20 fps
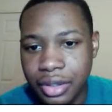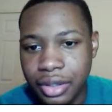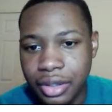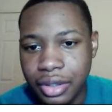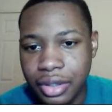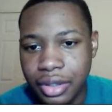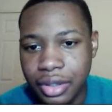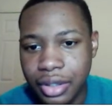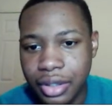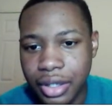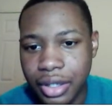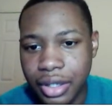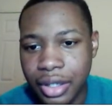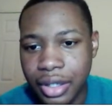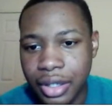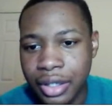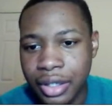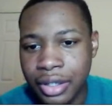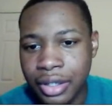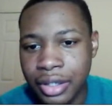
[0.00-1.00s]

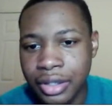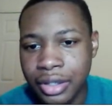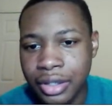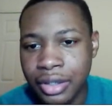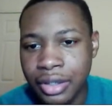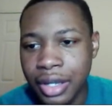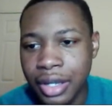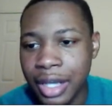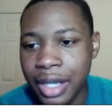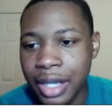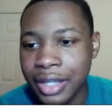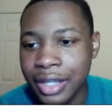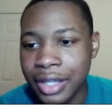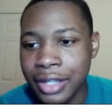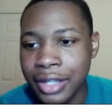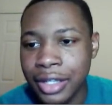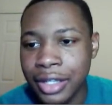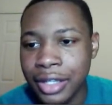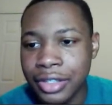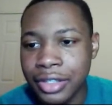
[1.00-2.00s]
and I like that
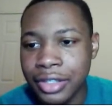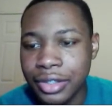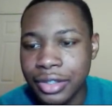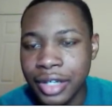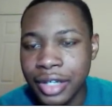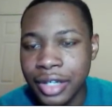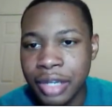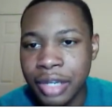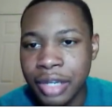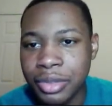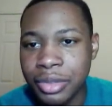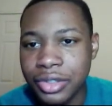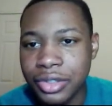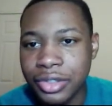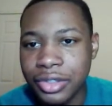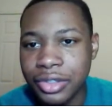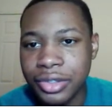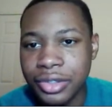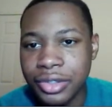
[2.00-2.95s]
you're able to do that.